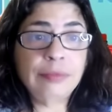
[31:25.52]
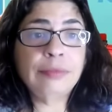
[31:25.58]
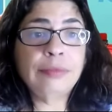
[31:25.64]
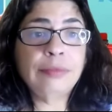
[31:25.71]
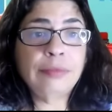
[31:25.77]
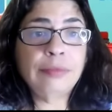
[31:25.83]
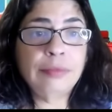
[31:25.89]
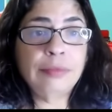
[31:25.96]

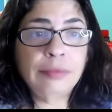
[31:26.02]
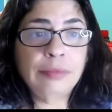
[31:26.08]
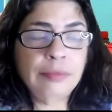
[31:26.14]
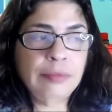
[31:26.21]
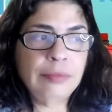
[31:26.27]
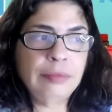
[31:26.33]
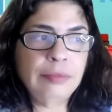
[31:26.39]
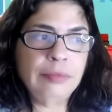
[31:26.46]

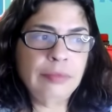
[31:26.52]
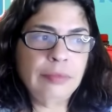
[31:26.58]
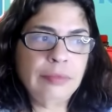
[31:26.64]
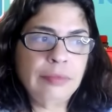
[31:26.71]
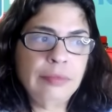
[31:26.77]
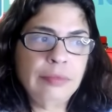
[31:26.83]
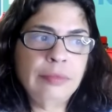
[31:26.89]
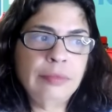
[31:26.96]

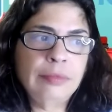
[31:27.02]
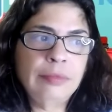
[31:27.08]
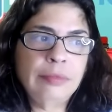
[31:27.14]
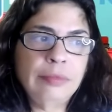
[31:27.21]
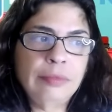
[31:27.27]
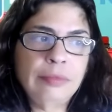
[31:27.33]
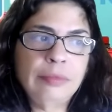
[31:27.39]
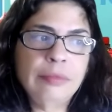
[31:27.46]

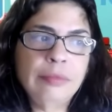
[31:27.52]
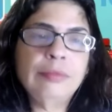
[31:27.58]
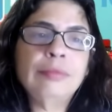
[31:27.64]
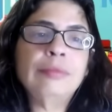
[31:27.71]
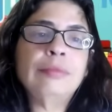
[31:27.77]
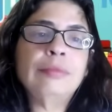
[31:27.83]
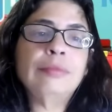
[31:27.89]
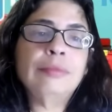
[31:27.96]

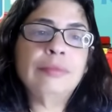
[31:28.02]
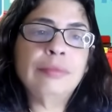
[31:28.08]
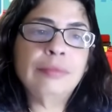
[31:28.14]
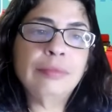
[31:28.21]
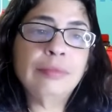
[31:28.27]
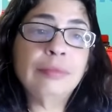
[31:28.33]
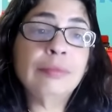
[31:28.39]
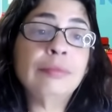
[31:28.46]

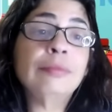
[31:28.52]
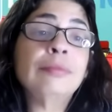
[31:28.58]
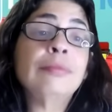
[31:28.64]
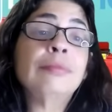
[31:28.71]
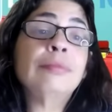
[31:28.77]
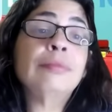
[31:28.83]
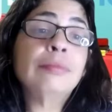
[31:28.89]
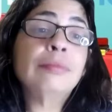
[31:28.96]

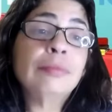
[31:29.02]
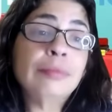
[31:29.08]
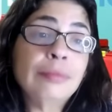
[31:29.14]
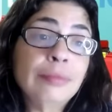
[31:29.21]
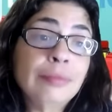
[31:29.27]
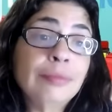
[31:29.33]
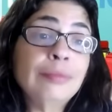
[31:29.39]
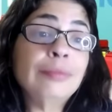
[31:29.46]

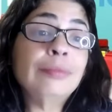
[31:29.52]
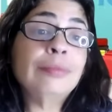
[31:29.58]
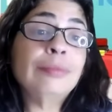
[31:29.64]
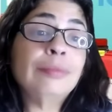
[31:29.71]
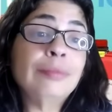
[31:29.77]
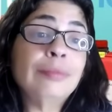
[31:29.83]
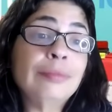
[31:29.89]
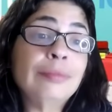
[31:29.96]

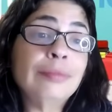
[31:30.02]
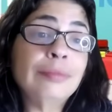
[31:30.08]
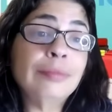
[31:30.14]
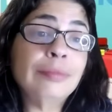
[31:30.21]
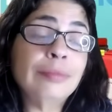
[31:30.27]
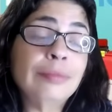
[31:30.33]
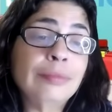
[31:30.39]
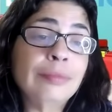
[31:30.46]

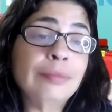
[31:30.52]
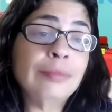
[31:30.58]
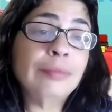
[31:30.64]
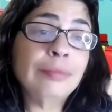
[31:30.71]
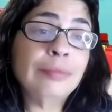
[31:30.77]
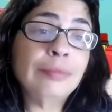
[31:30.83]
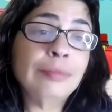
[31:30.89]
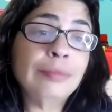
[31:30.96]

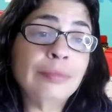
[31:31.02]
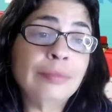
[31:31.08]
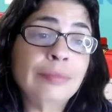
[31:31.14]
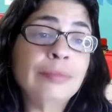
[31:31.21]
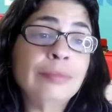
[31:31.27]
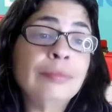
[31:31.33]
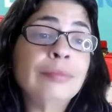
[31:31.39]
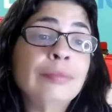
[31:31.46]

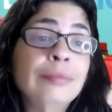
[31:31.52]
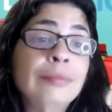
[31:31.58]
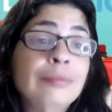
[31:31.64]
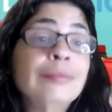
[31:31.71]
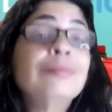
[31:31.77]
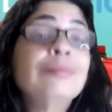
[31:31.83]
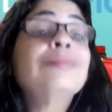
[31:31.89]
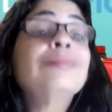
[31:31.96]
(silent)